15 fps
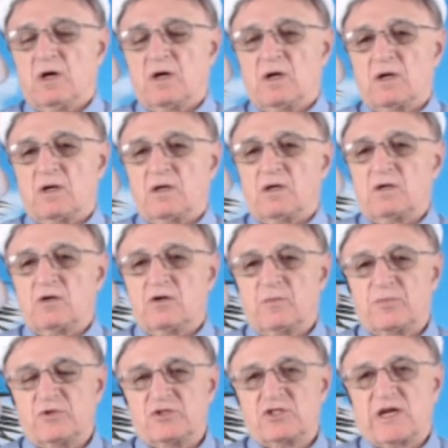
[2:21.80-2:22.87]
her
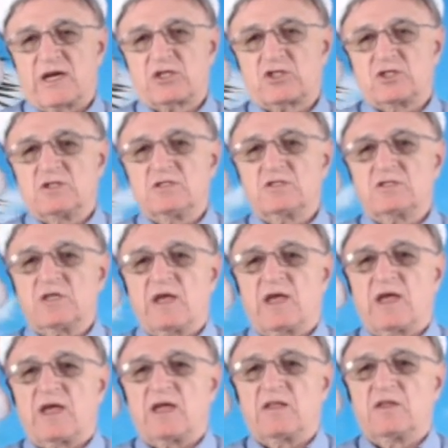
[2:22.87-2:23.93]
projections,
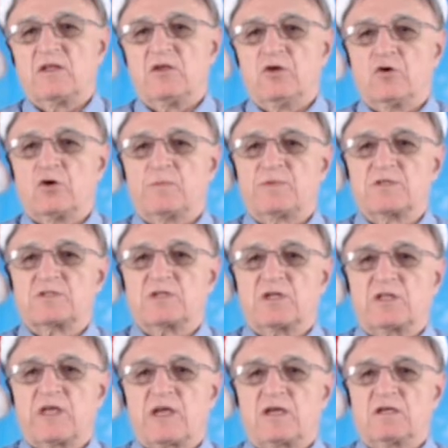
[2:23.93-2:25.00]
and Europe is
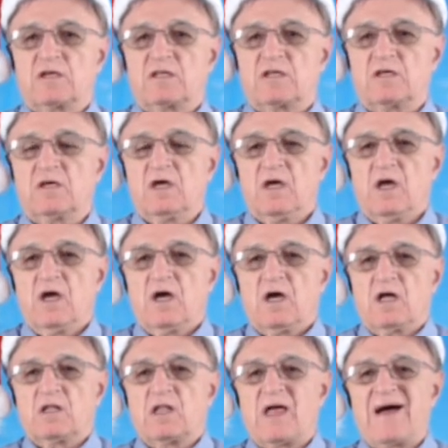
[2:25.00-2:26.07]
going to take another
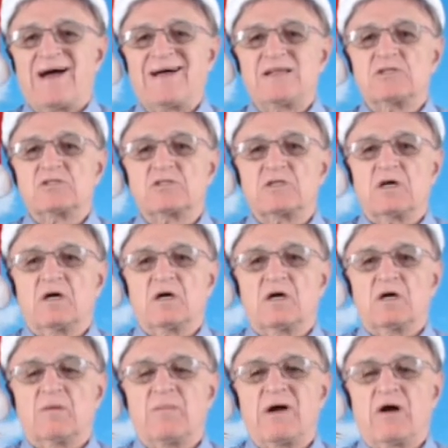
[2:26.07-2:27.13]
large
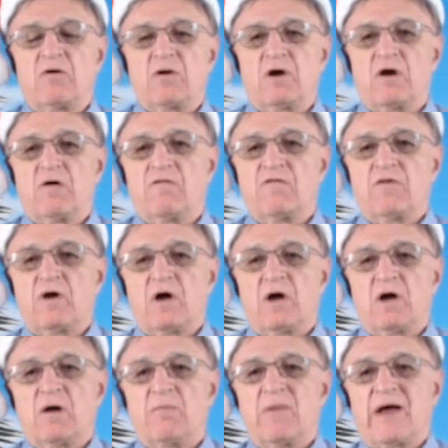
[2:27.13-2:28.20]
amount
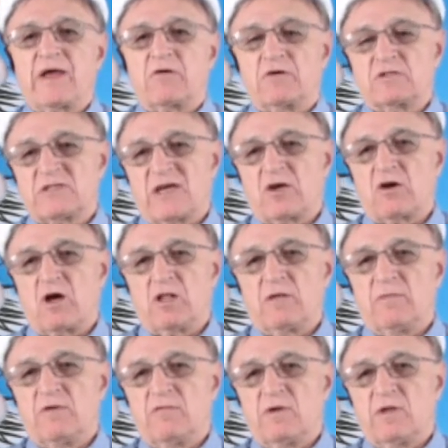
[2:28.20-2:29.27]
of migrants. I call
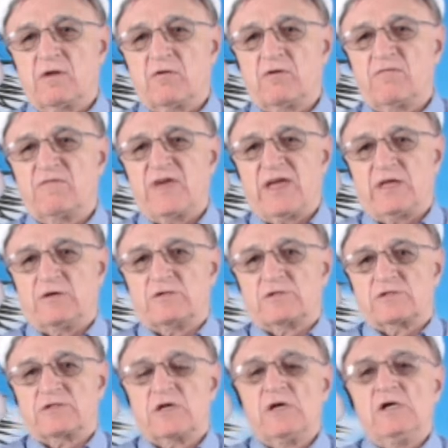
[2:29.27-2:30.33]
them they're
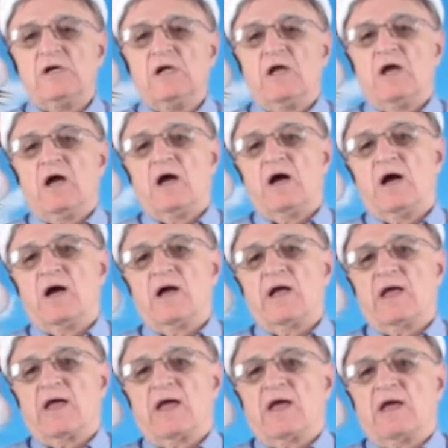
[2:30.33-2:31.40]
invaders.
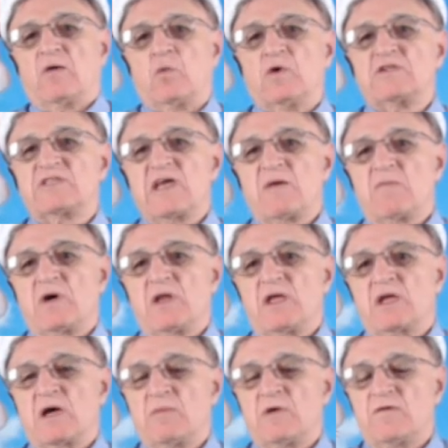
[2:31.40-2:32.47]
And where's that money
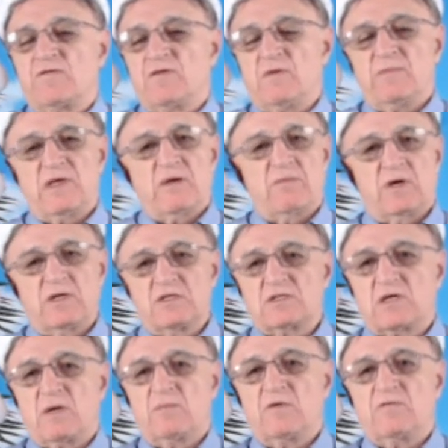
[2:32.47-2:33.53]
coming from? That money's
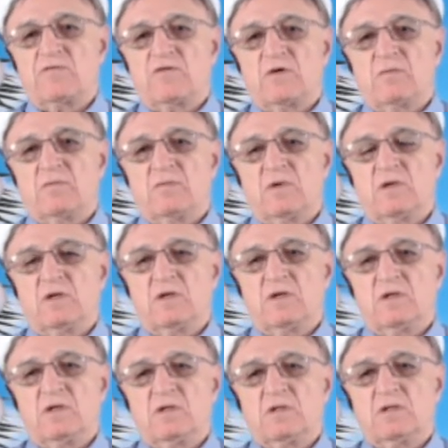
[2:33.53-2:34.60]
coming from
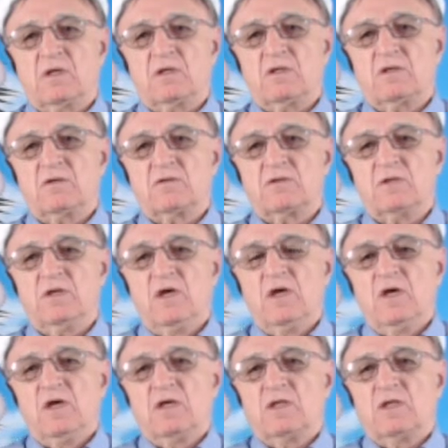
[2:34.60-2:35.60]
the